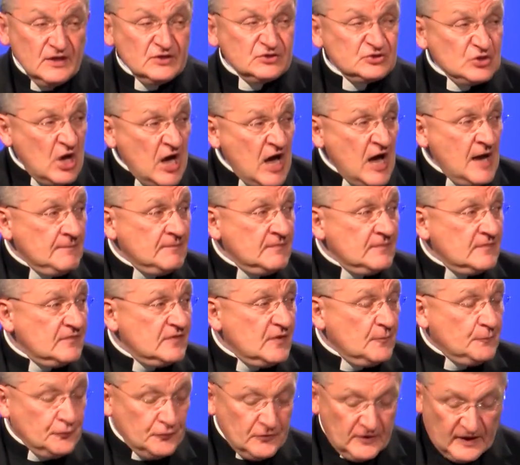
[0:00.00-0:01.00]
Tom,
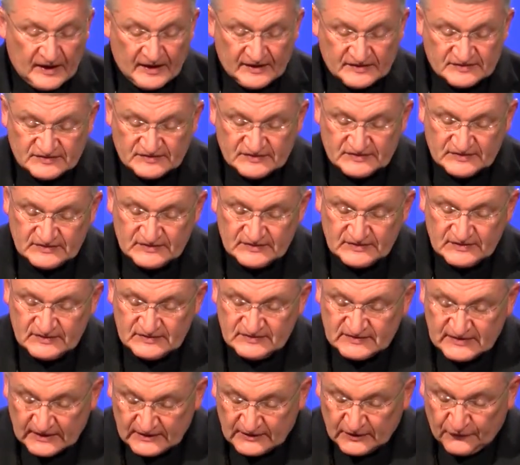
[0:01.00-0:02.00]
the priest,
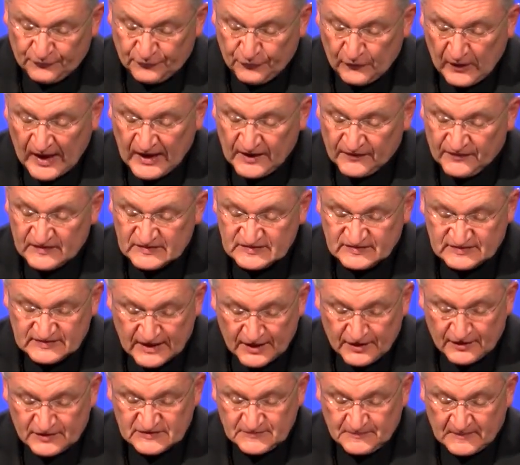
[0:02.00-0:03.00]
said to Frank, the
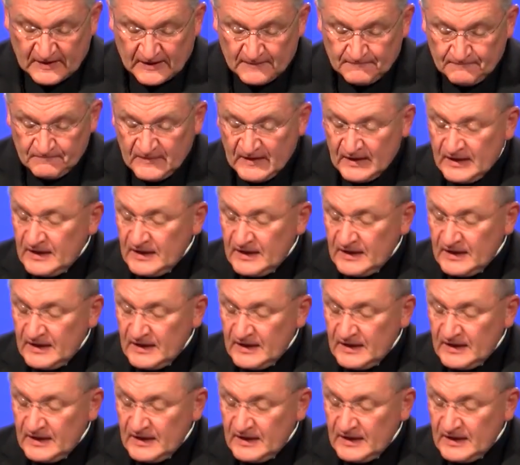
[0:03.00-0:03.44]
salesman,